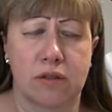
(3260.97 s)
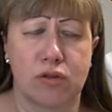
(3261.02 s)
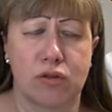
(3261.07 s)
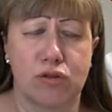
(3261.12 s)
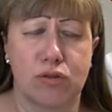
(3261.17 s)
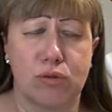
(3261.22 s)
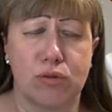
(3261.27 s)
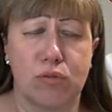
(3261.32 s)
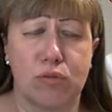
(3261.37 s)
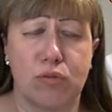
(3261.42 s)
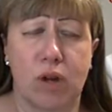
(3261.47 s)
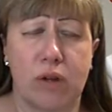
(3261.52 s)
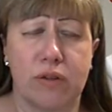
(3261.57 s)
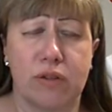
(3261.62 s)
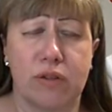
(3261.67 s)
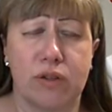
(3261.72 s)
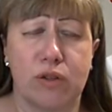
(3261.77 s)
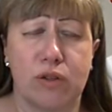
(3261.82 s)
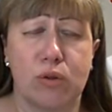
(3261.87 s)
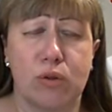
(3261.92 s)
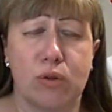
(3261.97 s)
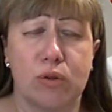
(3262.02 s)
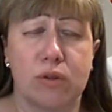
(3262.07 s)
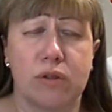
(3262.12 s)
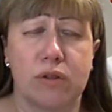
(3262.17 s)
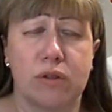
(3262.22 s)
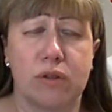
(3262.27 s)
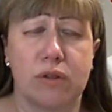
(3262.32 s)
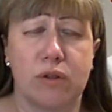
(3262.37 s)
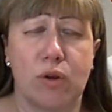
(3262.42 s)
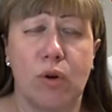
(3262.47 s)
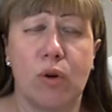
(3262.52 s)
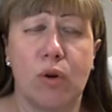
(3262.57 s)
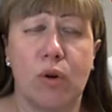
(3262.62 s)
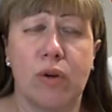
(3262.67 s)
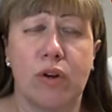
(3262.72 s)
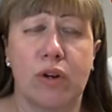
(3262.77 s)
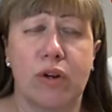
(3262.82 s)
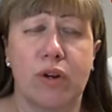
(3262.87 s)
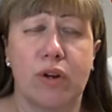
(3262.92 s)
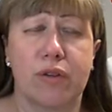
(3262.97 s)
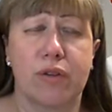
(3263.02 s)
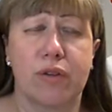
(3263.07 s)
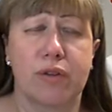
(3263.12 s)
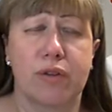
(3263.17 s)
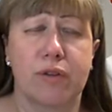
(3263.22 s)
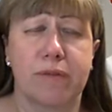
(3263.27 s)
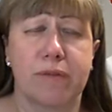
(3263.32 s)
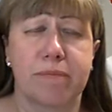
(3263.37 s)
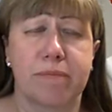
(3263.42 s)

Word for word: true brotherhood on earth.